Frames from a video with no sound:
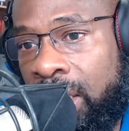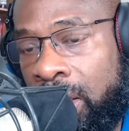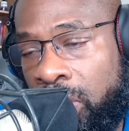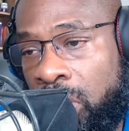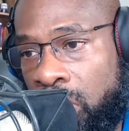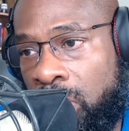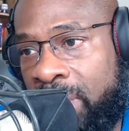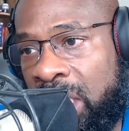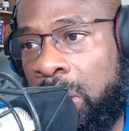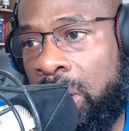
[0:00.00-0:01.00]
You know you can do the
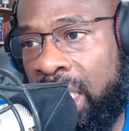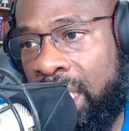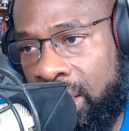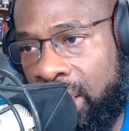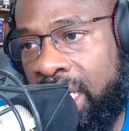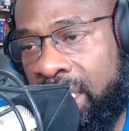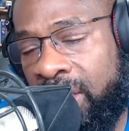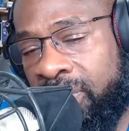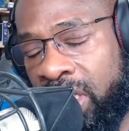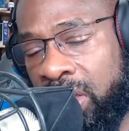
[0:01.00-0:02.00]
best you can to kind
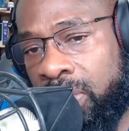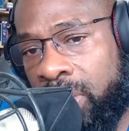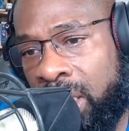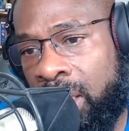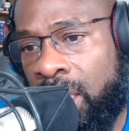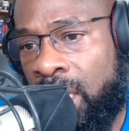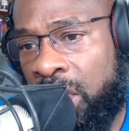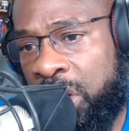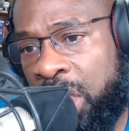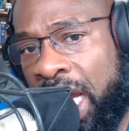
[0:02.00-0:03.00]
of effectuate
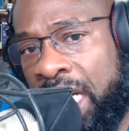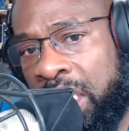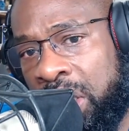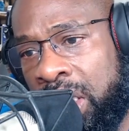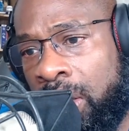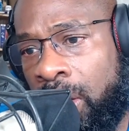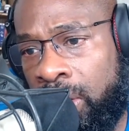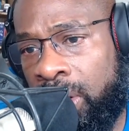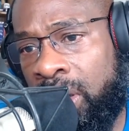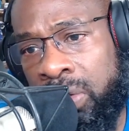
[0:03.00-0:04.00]
change in
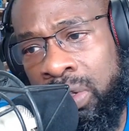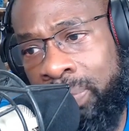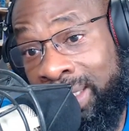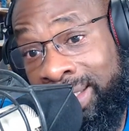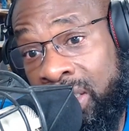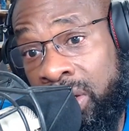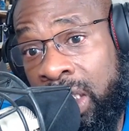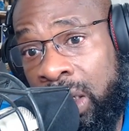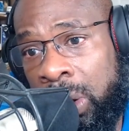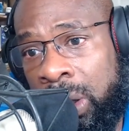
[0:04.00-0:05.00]
other countries, but it's not your
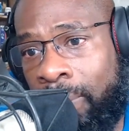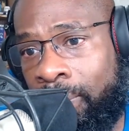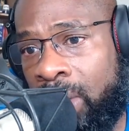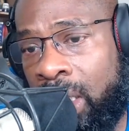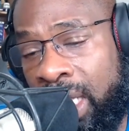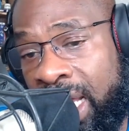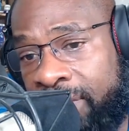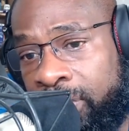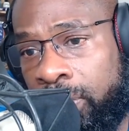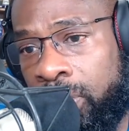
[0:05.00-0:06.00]
country, and they
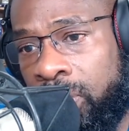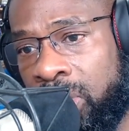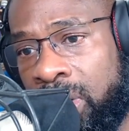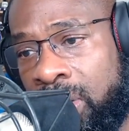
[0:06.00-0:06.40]
have their rules.